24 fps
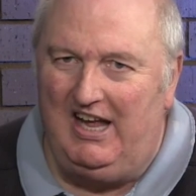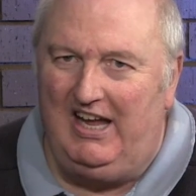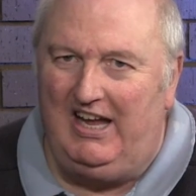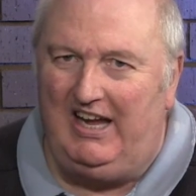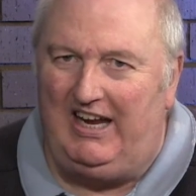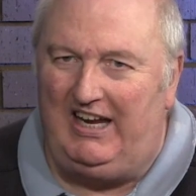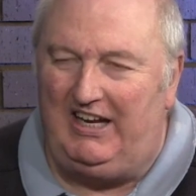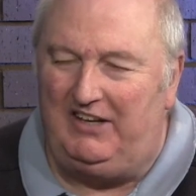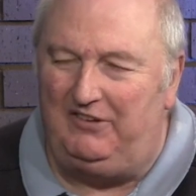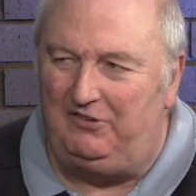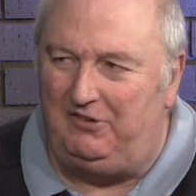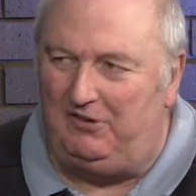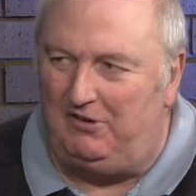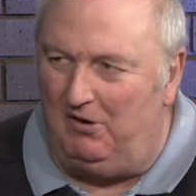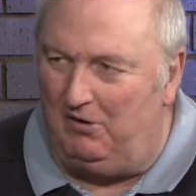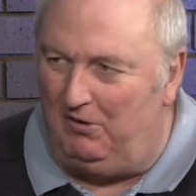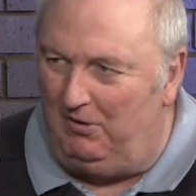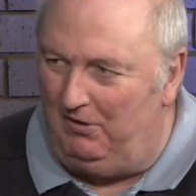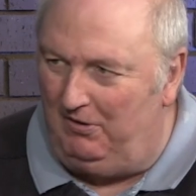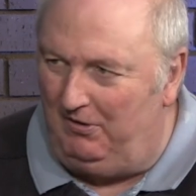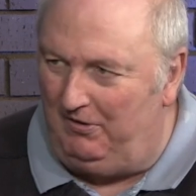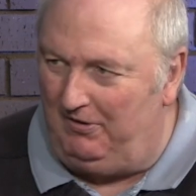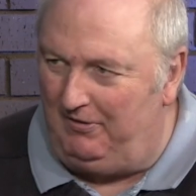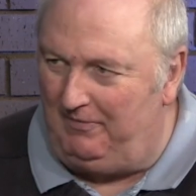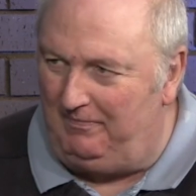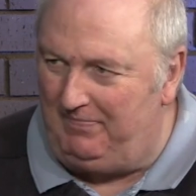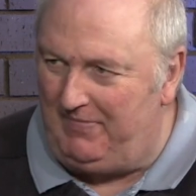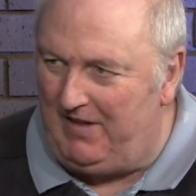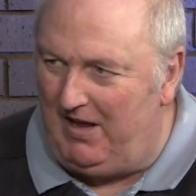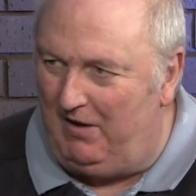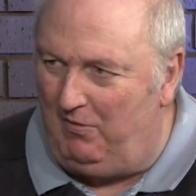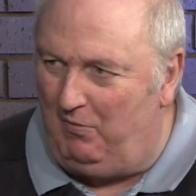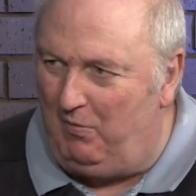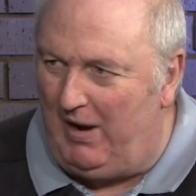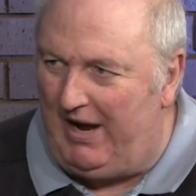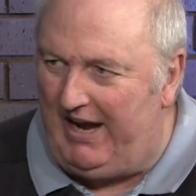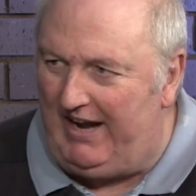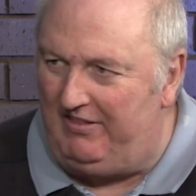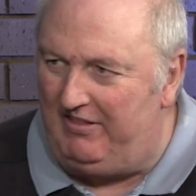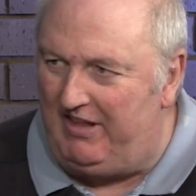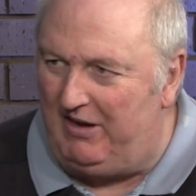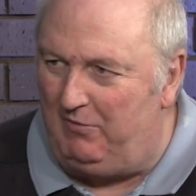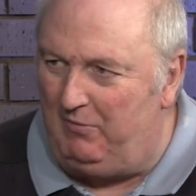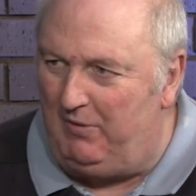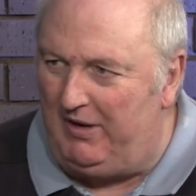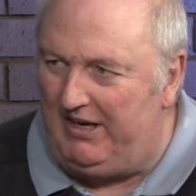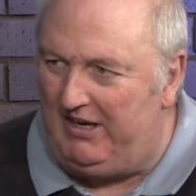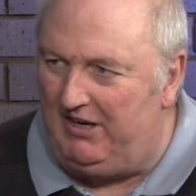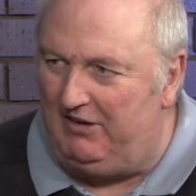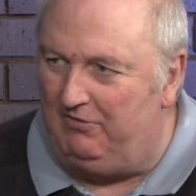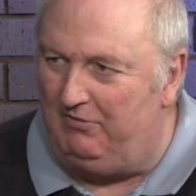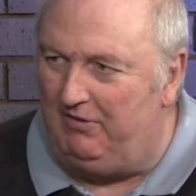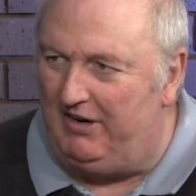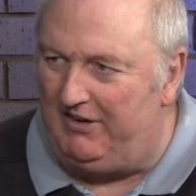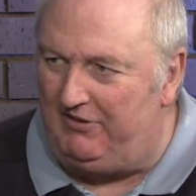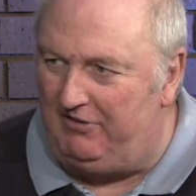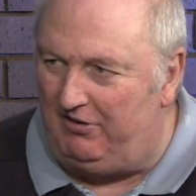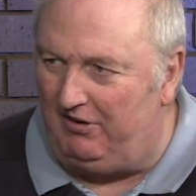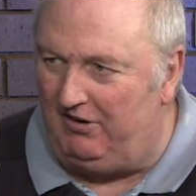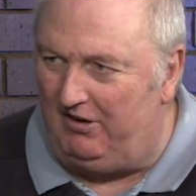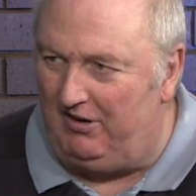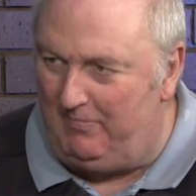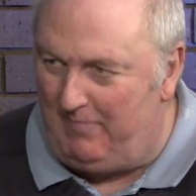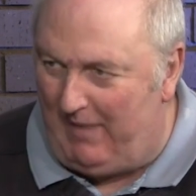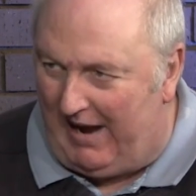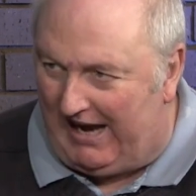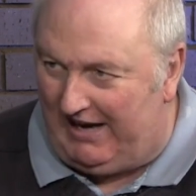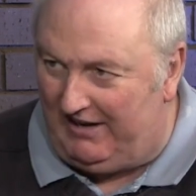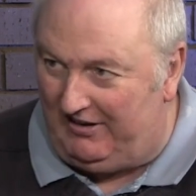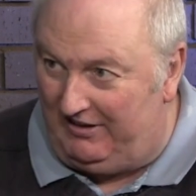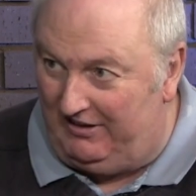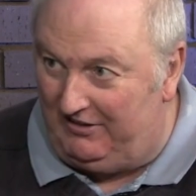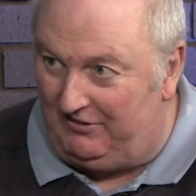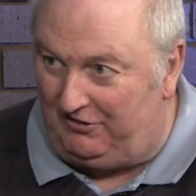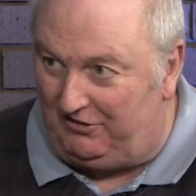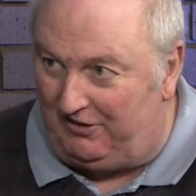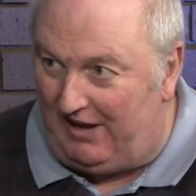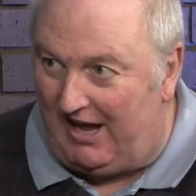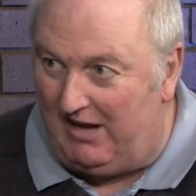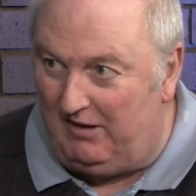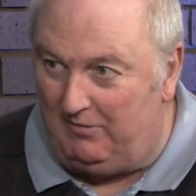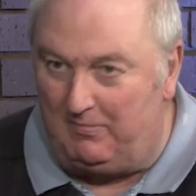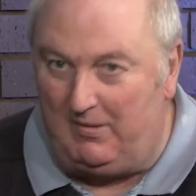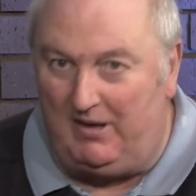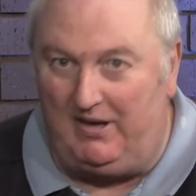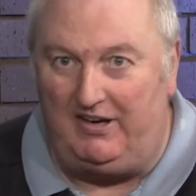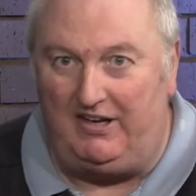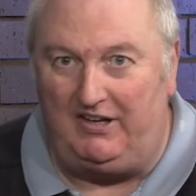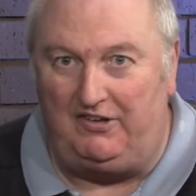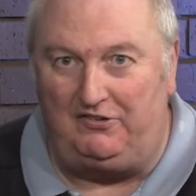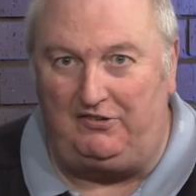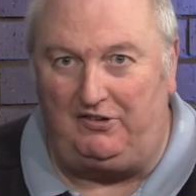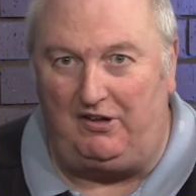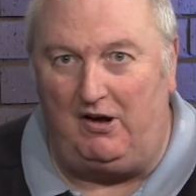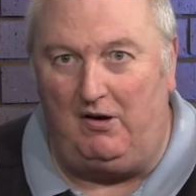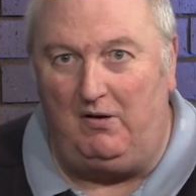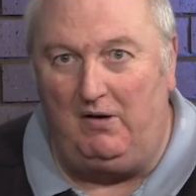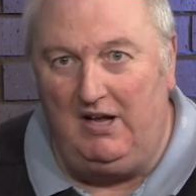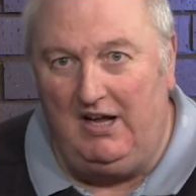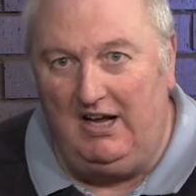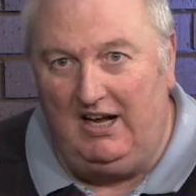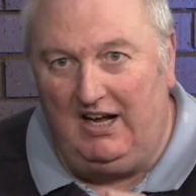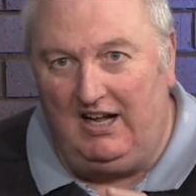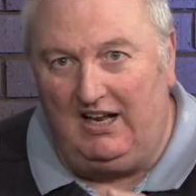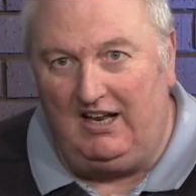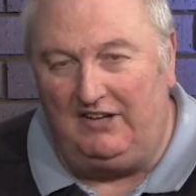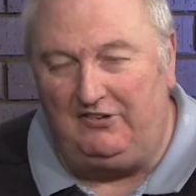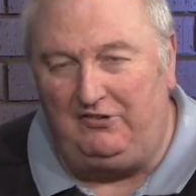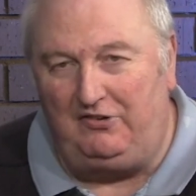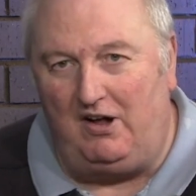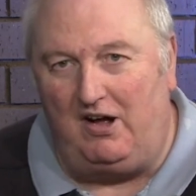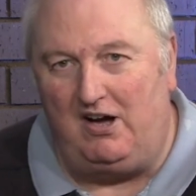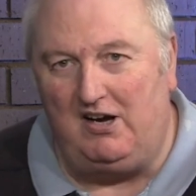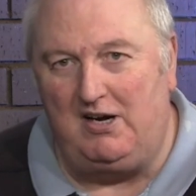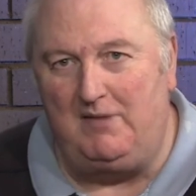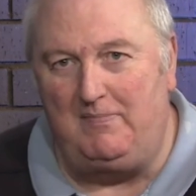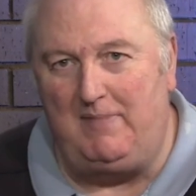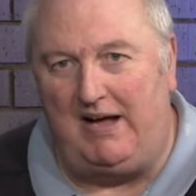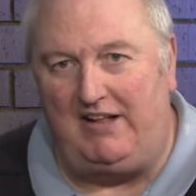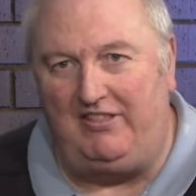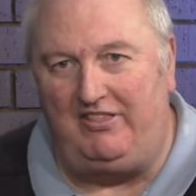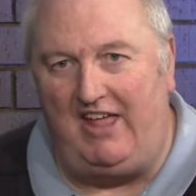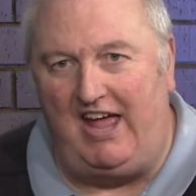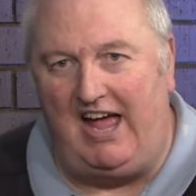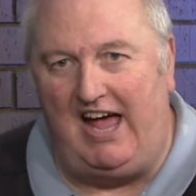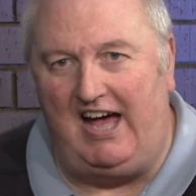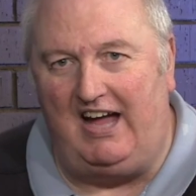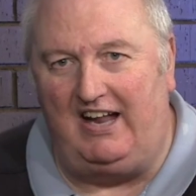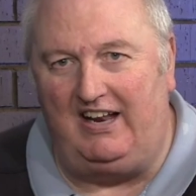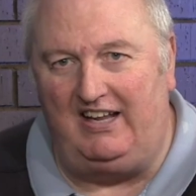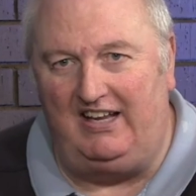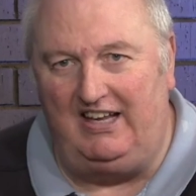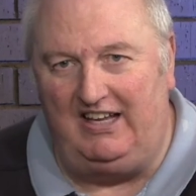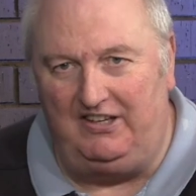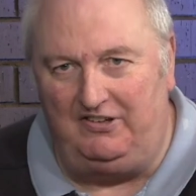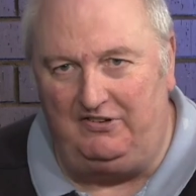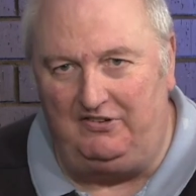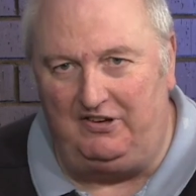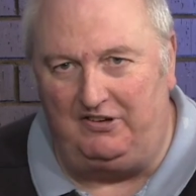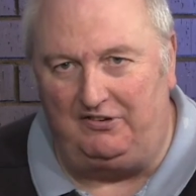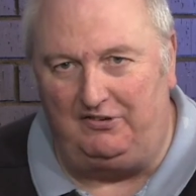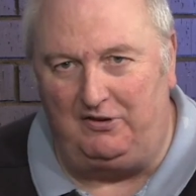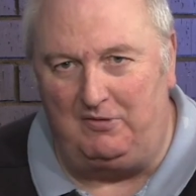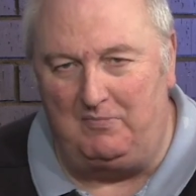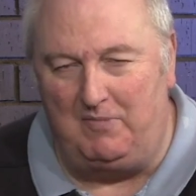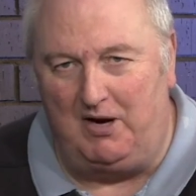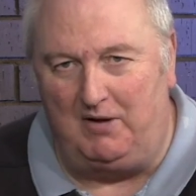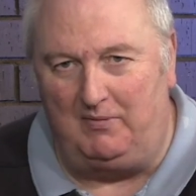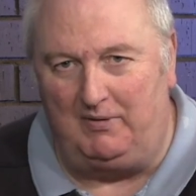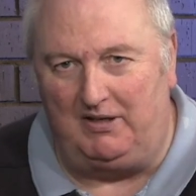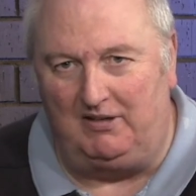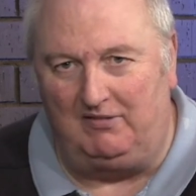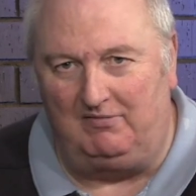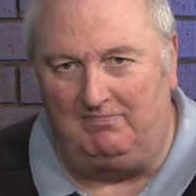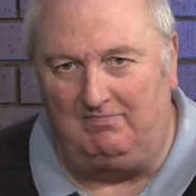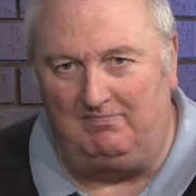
Is gold a way that we could return back to sound money? So let's talk about that in just a moment.